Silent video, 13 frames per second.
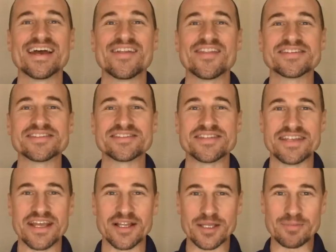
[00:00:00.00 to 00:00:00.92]
This is the
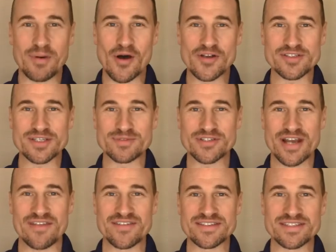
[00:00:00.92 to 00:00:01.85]
Daily Pulse. I'm
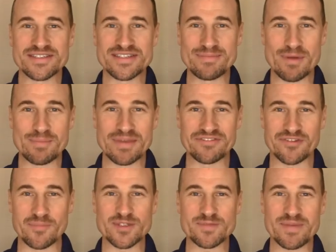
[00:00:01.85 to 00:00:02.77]
Travis Zimmerman
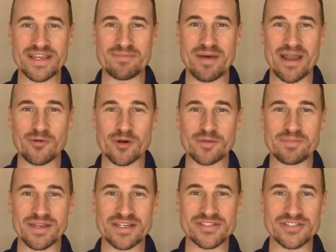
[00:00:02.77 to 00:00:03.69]
from Speak My Word
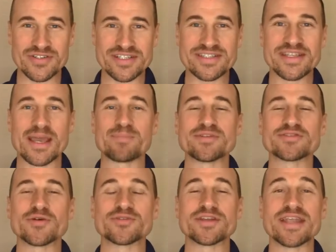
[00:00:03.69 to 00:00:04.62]
Ministries. The
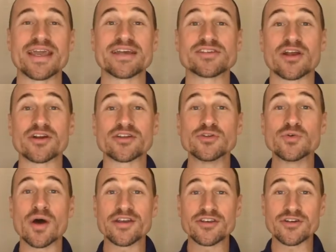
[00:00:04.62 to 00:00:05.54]
episode today is, are you
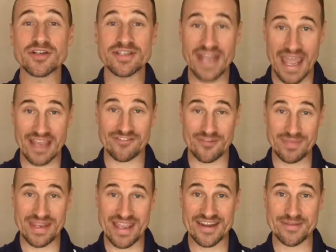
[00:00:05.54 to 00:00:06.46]
under attack from
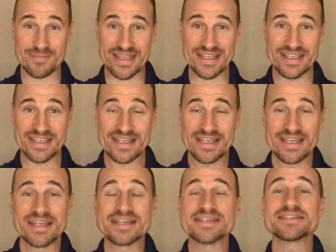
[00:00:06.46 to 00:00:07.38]
the enemy?
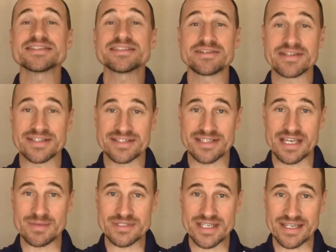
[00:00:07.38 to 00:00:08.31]
Serious
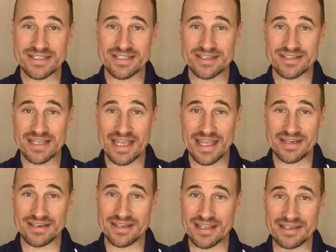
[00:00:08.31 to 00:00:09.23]
subject
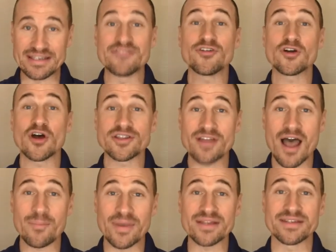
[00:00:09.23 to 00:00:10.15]
and difficult
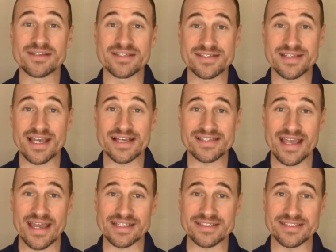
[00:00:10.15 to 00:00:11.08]
topic to discuss,
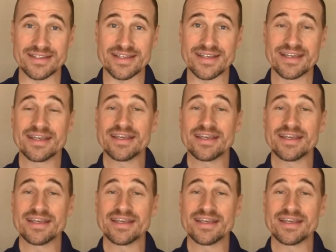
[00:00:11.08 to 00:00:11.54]
actually.